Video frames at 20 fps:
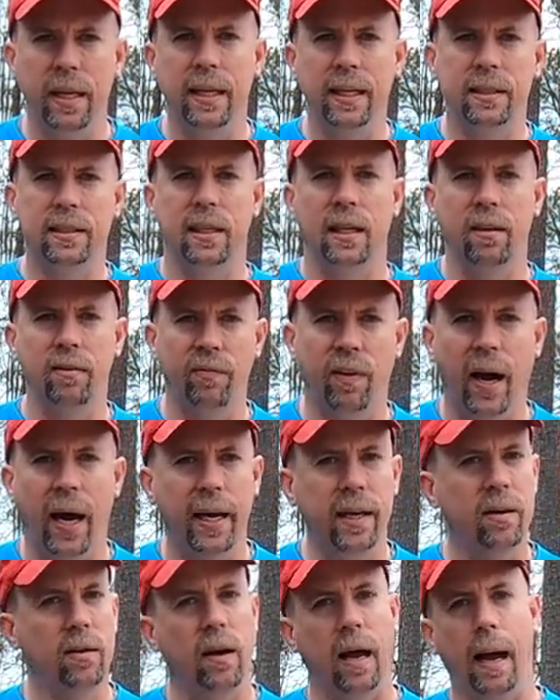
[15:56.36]
this in
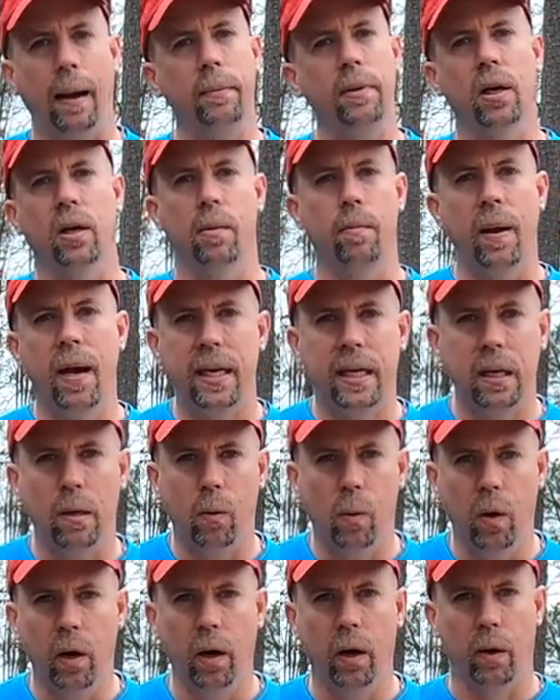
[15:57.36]
vinyl. I'm going to make
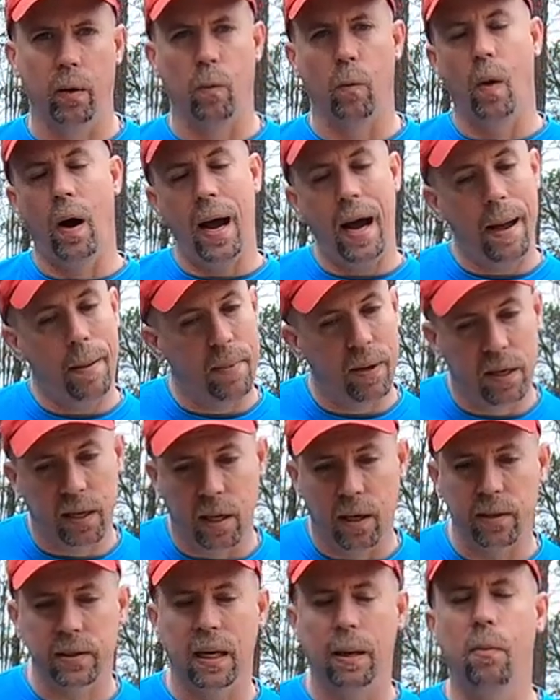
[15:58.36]
it work. Why?
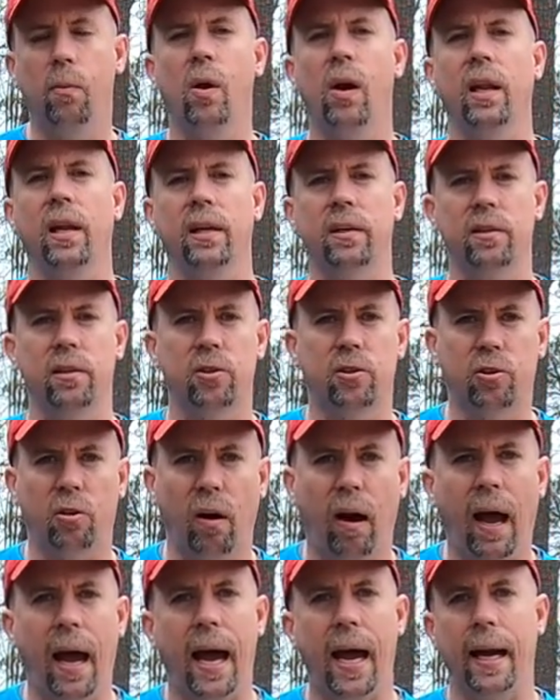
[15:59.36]
Because I'm willing to
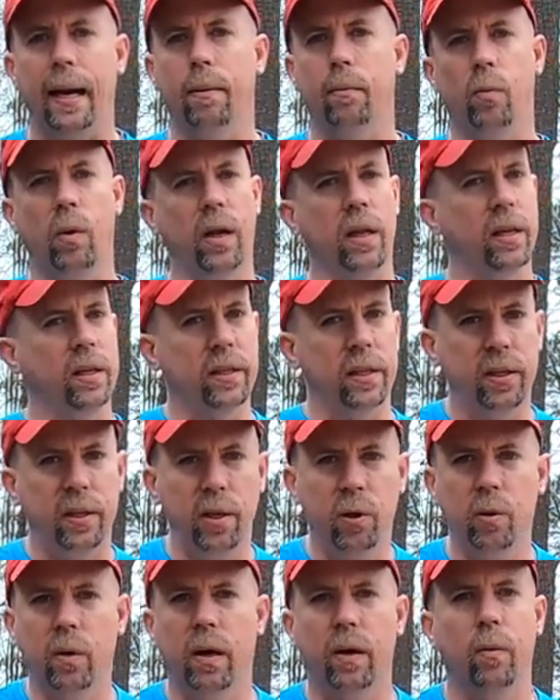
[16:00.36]
try it. I'm willing to
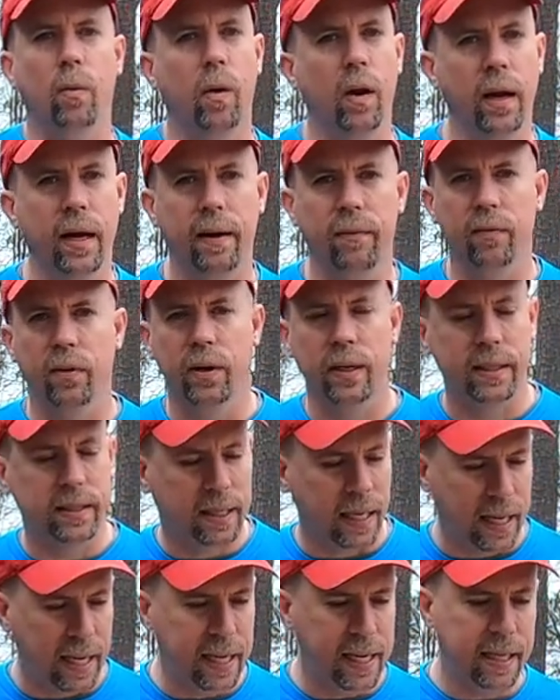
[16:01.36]
do it, whatever
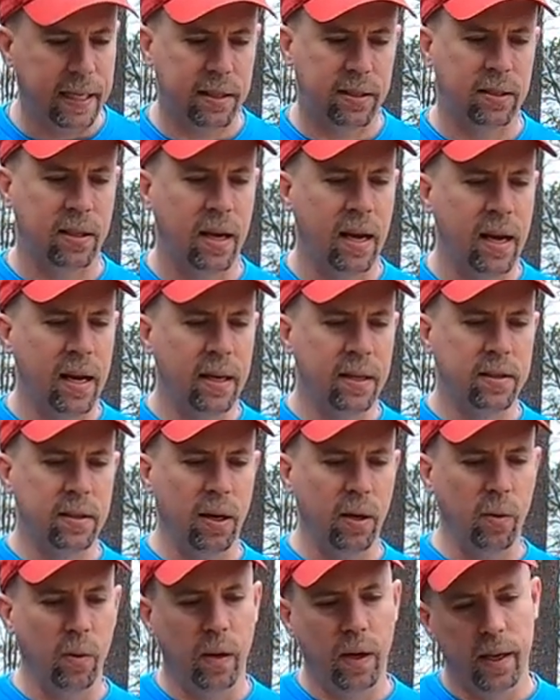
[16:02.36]
it takes.
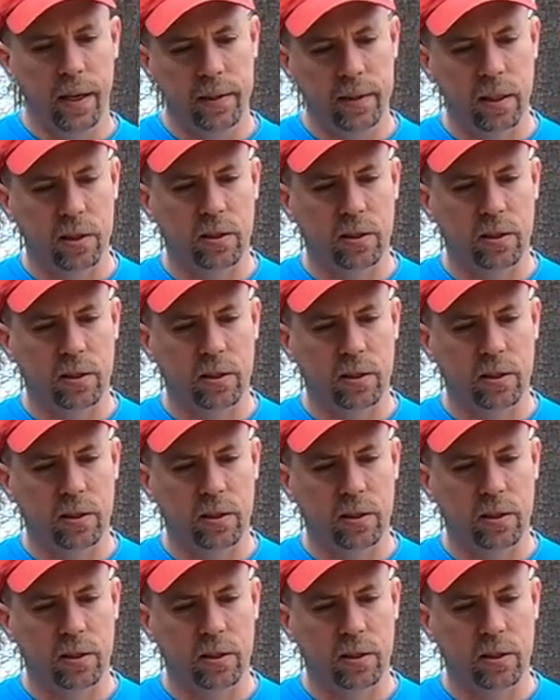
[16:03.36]
So uh,